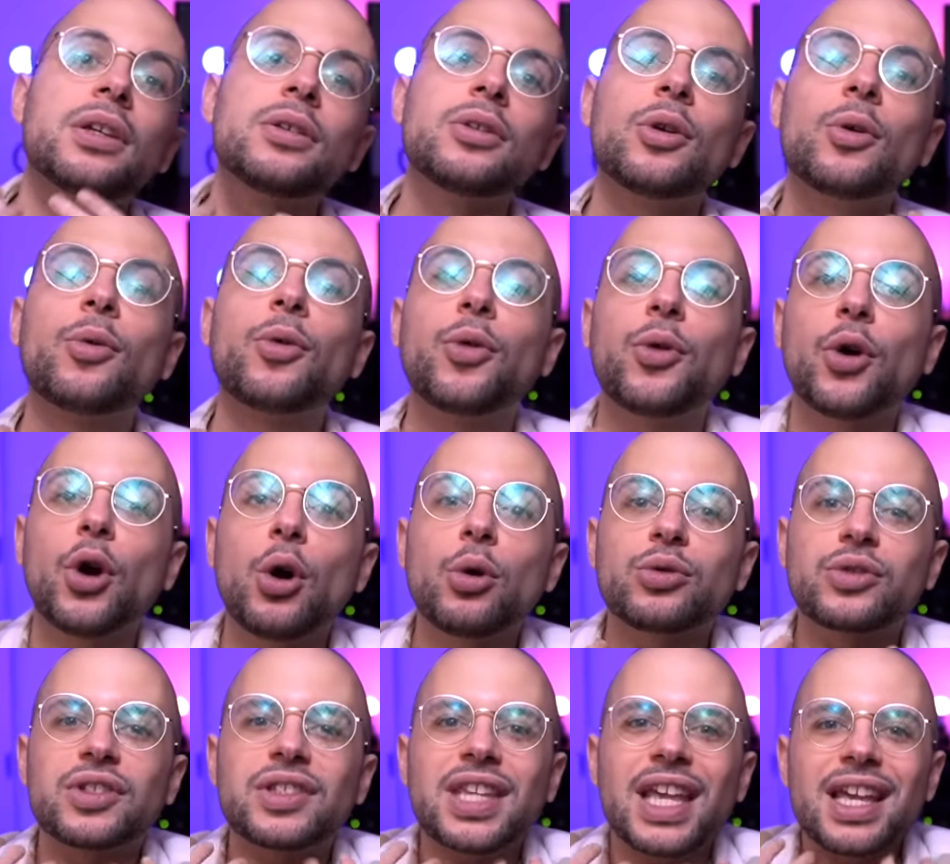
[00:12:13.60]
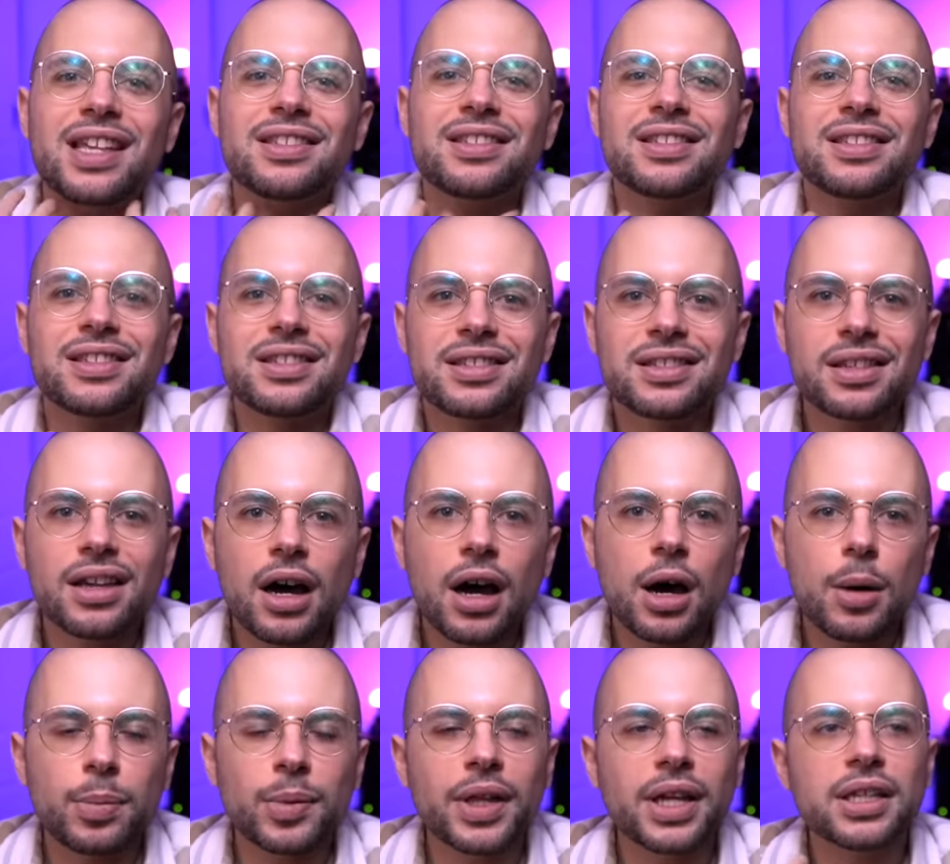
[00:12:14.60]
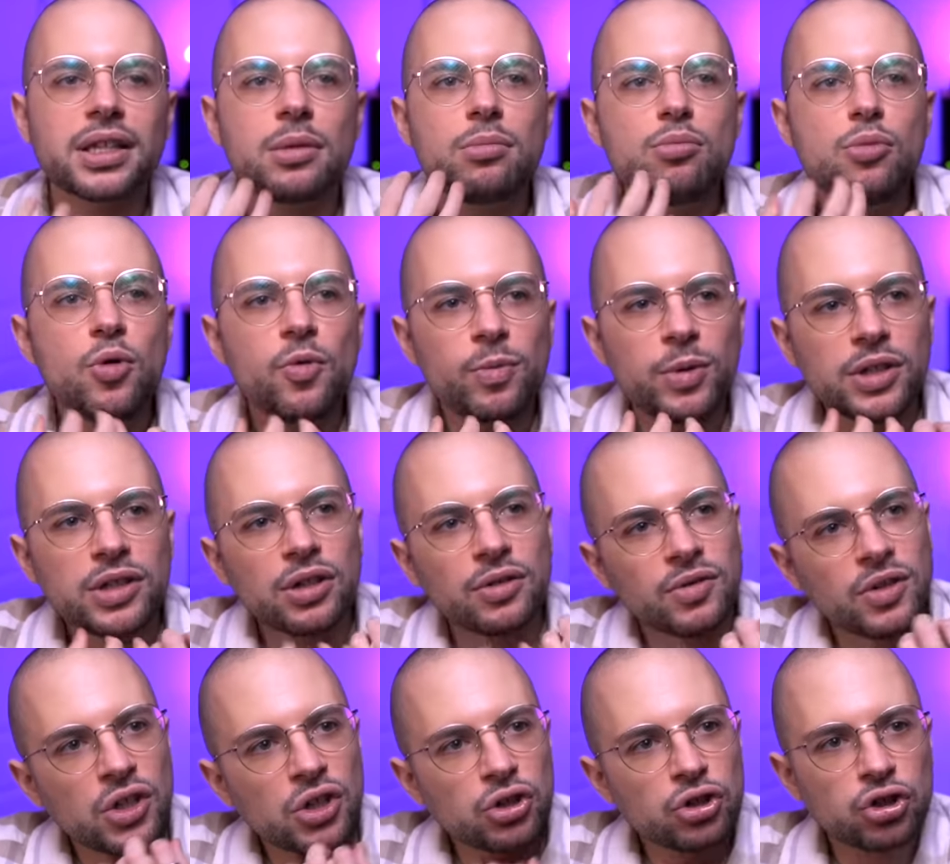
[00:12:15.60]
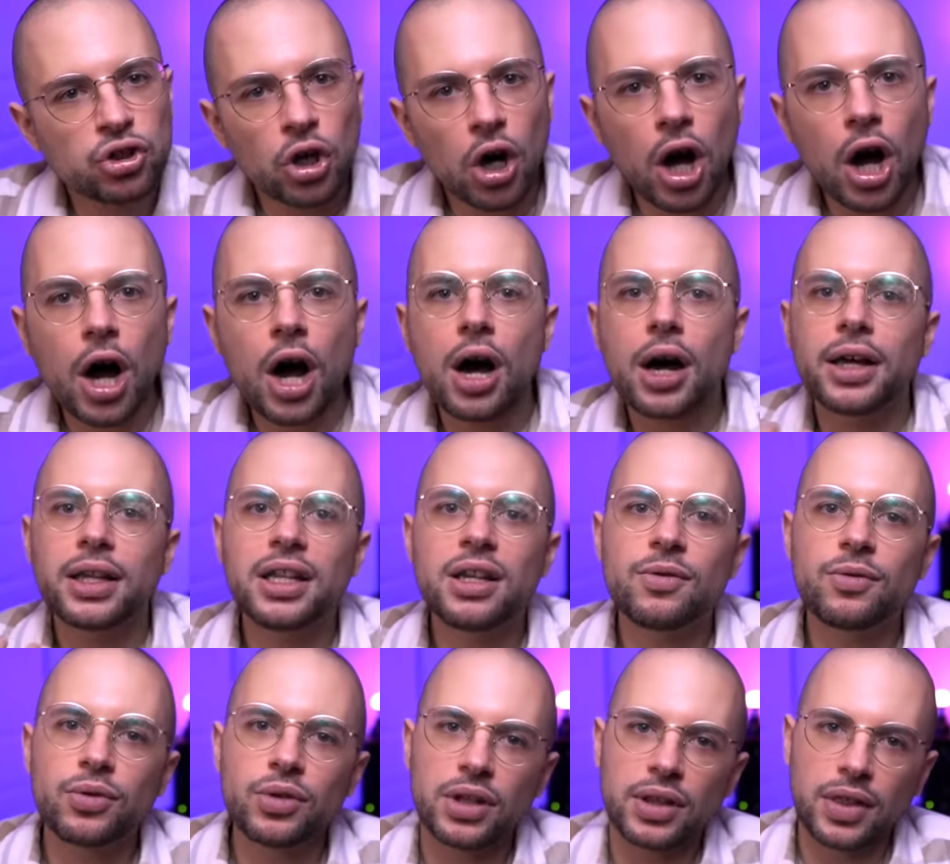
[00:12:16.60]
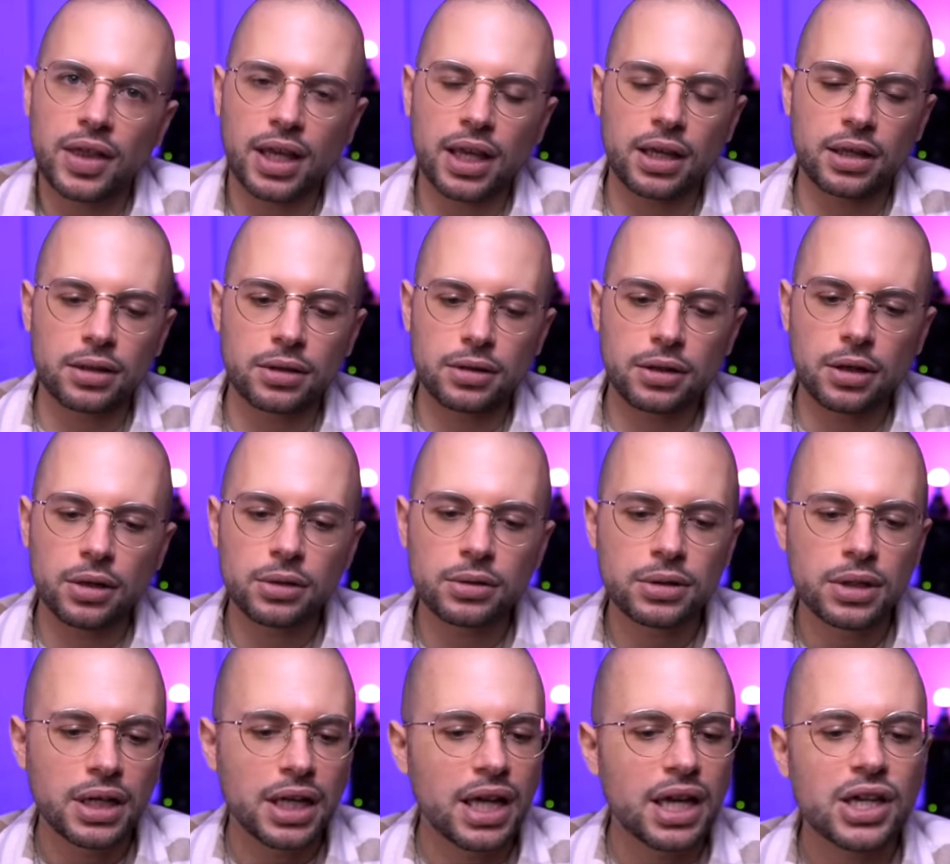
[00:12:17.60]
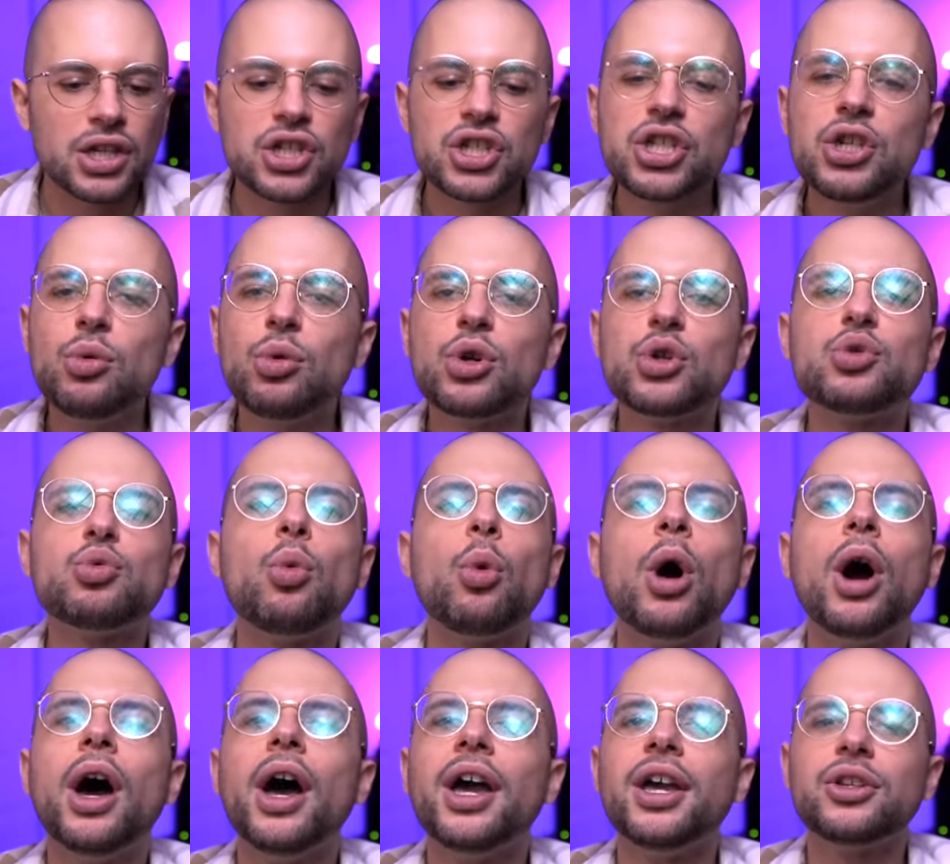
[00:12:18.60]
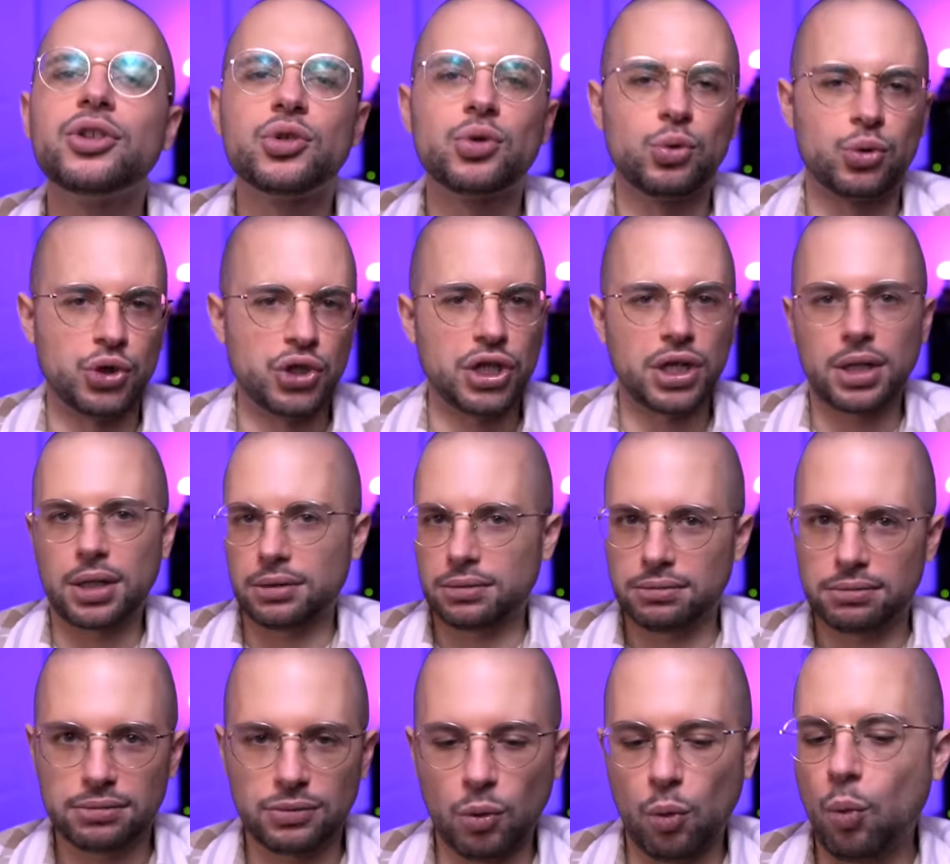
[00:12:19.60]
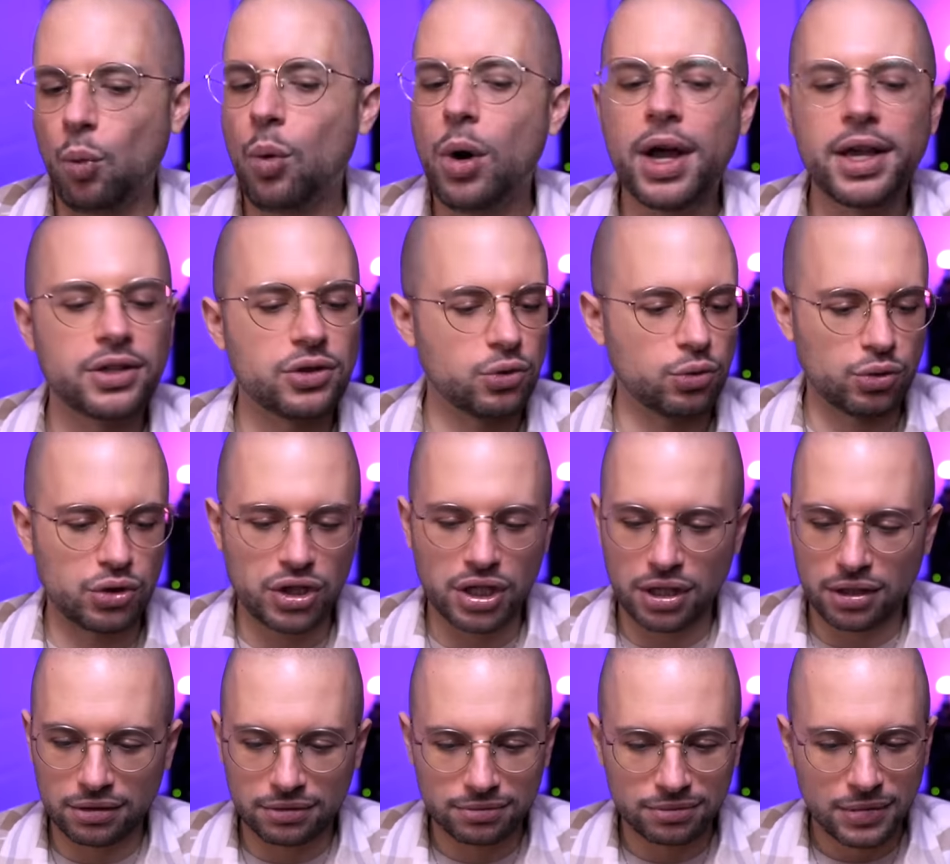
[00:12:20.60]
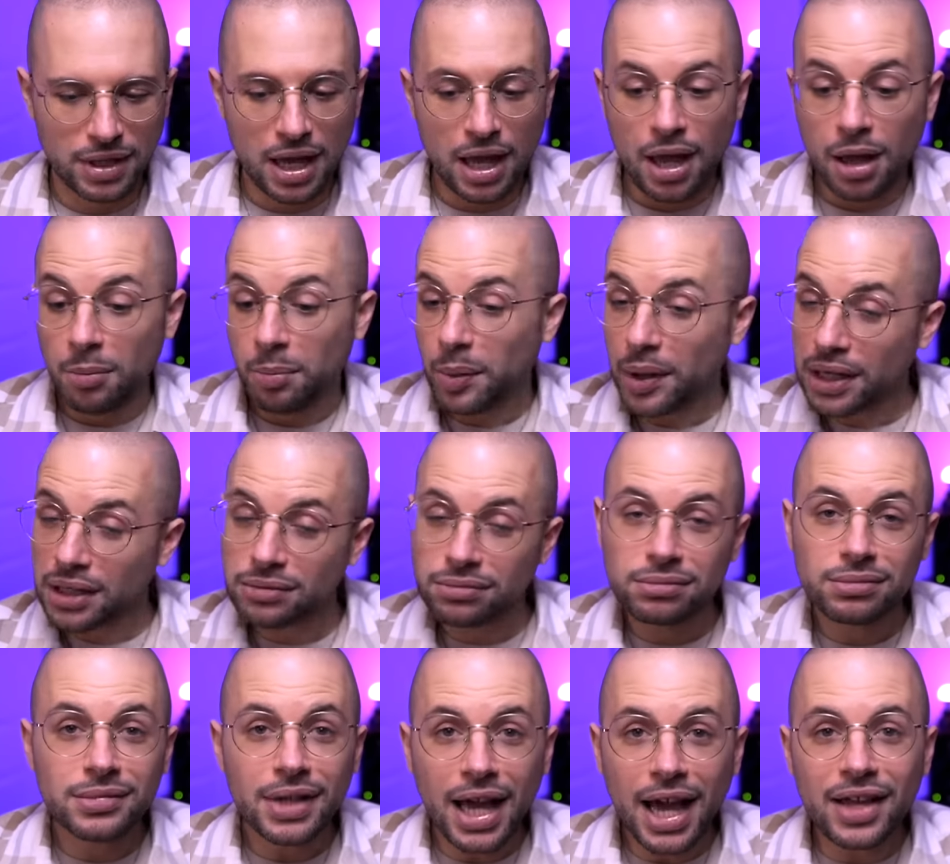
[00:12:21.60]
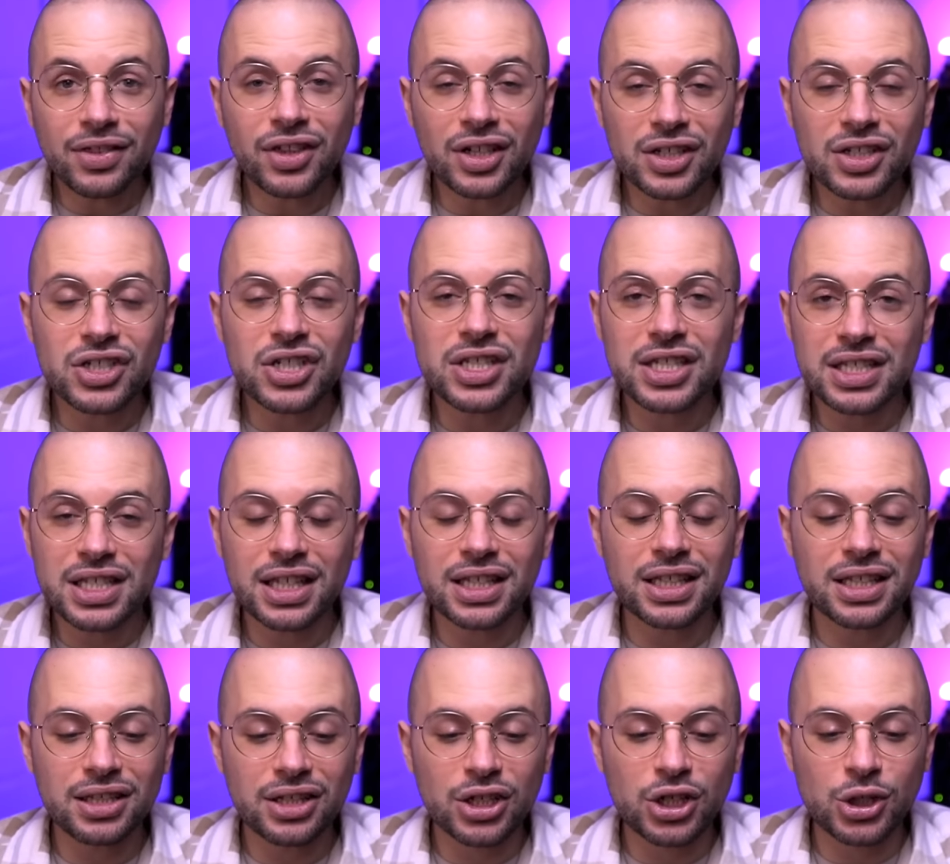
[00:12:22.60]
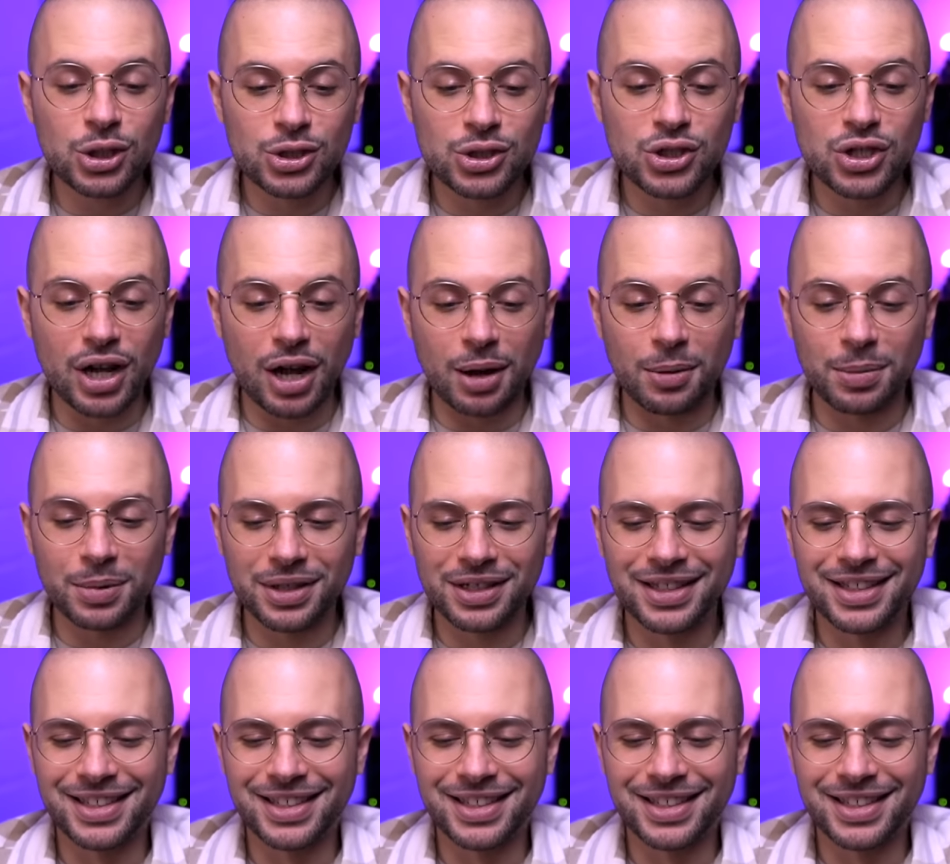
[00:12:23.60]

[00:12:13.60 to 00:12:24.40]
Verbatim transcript: know, throat tenses up, like the movement of their jaw and everything, you know. She was way too chill, but I think she still did a good job.